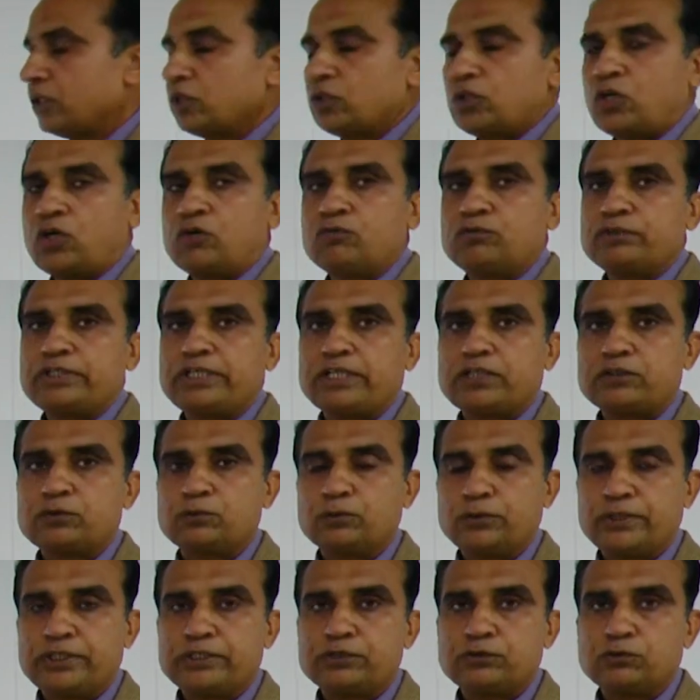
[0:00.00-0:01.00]
Now we are
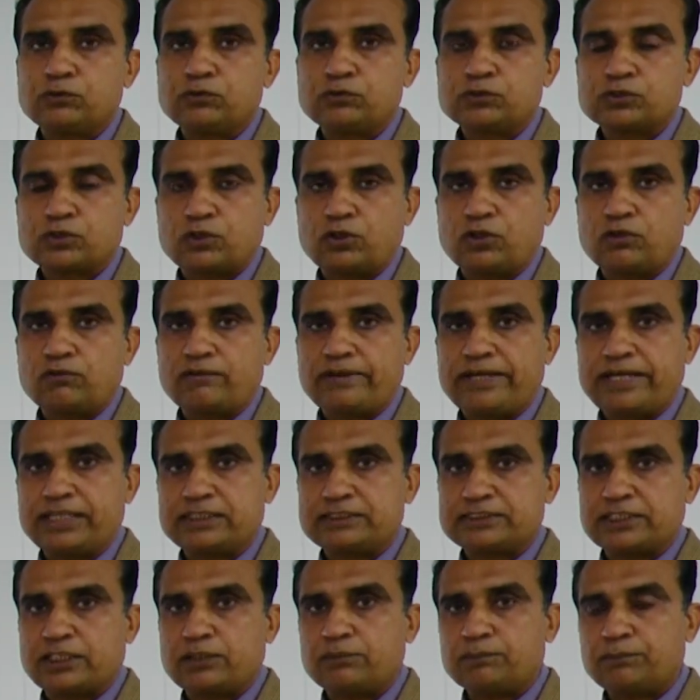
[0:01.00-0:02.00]
going to solve an
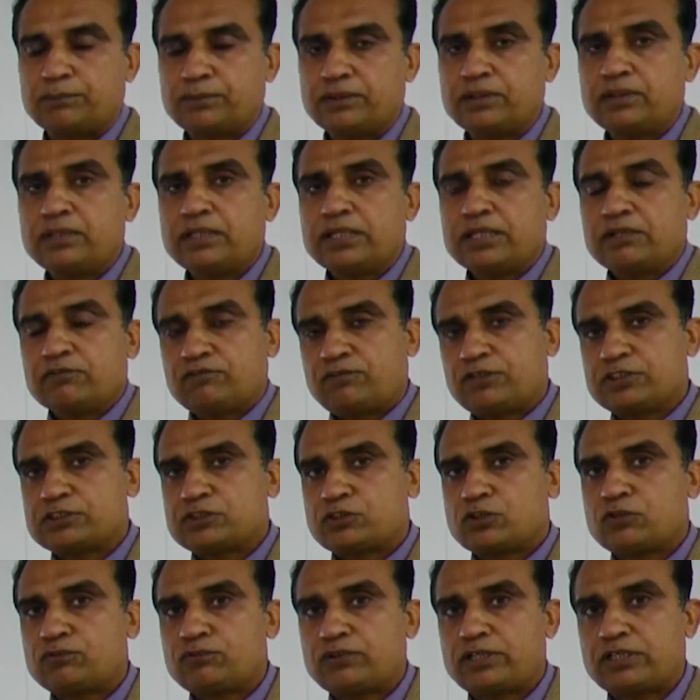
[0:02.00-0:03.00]
example.
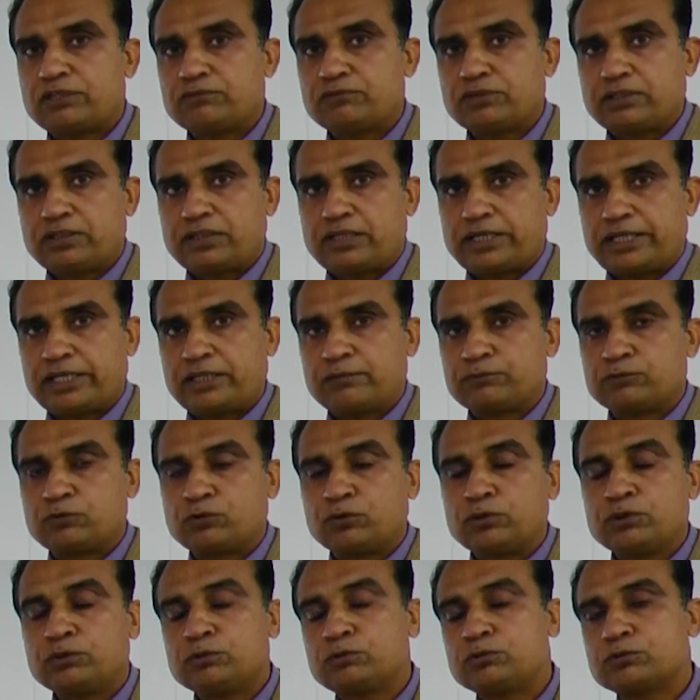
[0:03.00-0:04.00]
First of all, I am
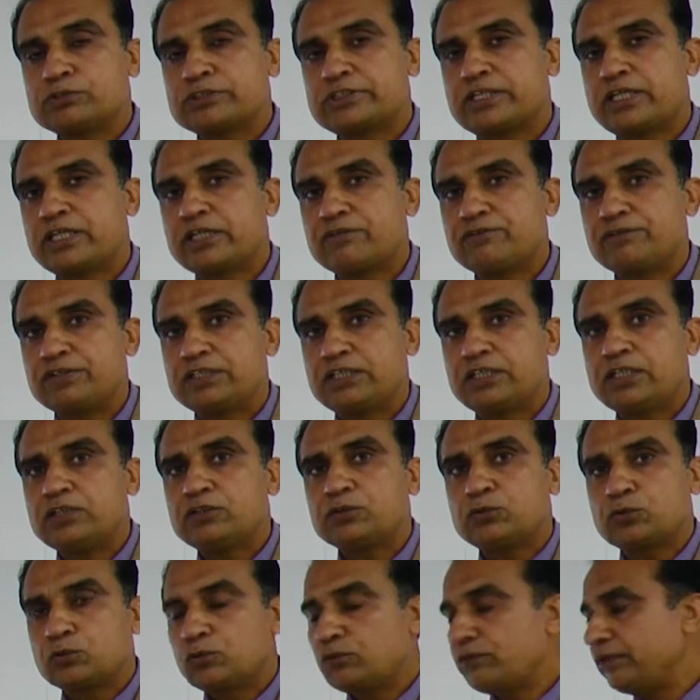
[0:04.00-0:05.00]
going to start with the
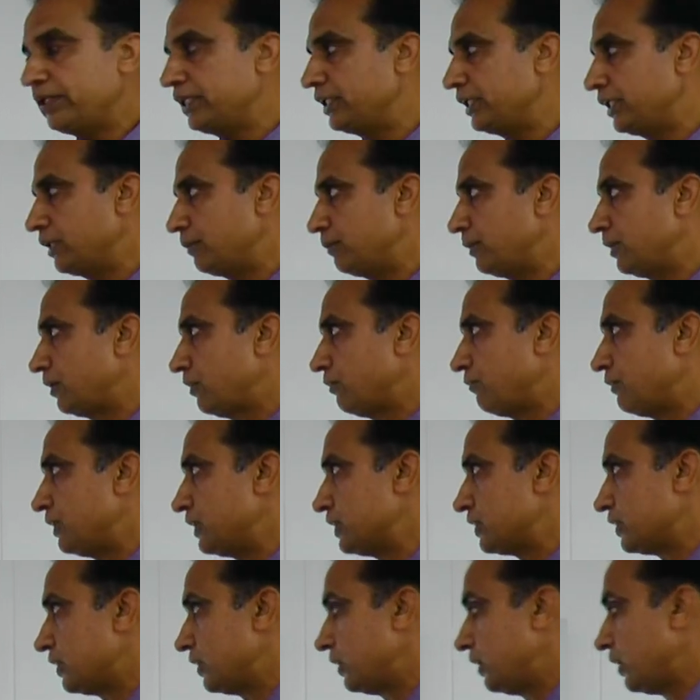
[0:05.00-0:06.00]
2 variable
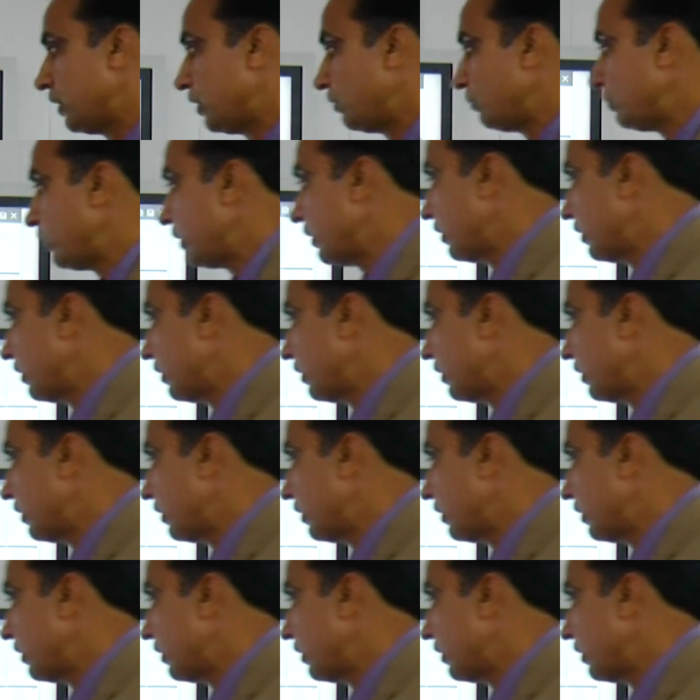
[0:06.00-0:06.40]
equation. Now the